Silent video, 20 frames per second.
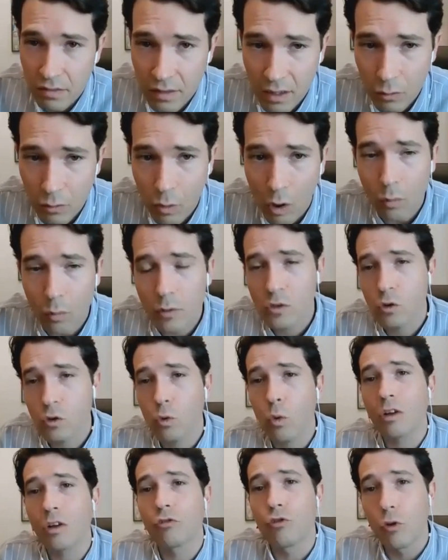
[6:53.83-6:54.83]
It almost
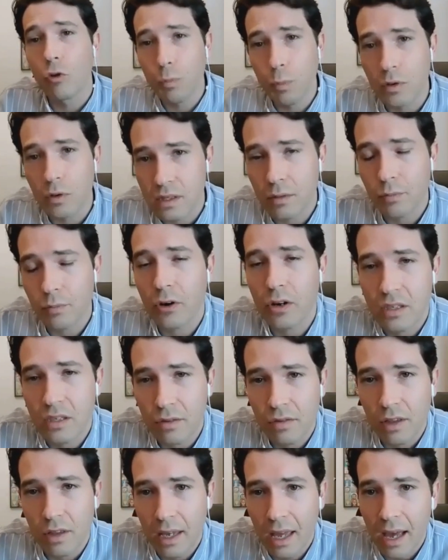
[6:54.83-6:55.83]
quadruples the price
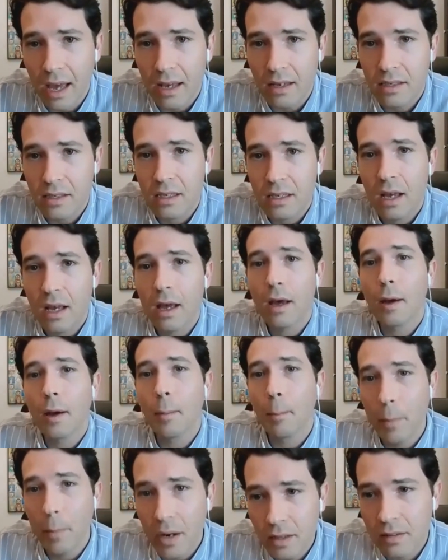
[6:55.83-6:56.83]
of the gas,
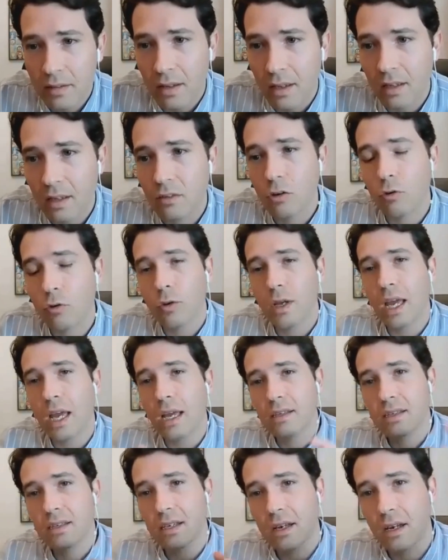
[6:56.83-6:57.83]
but it
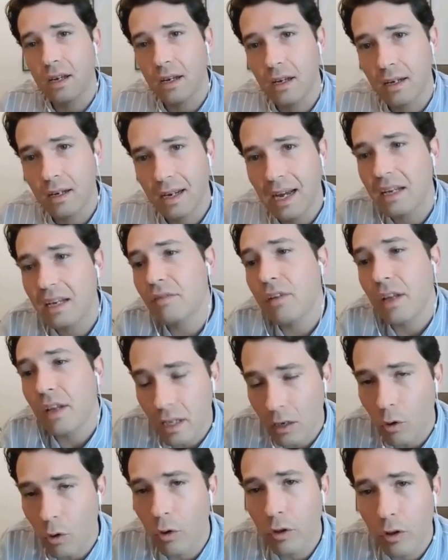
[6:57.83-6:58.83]
creates a kind of like
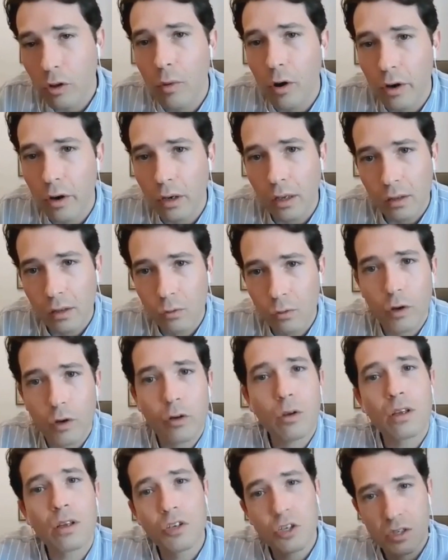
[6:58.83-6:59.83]
an oil market where
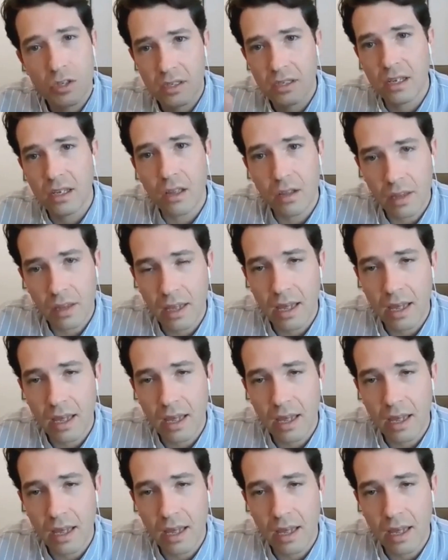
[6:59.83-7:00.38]
you can just sell the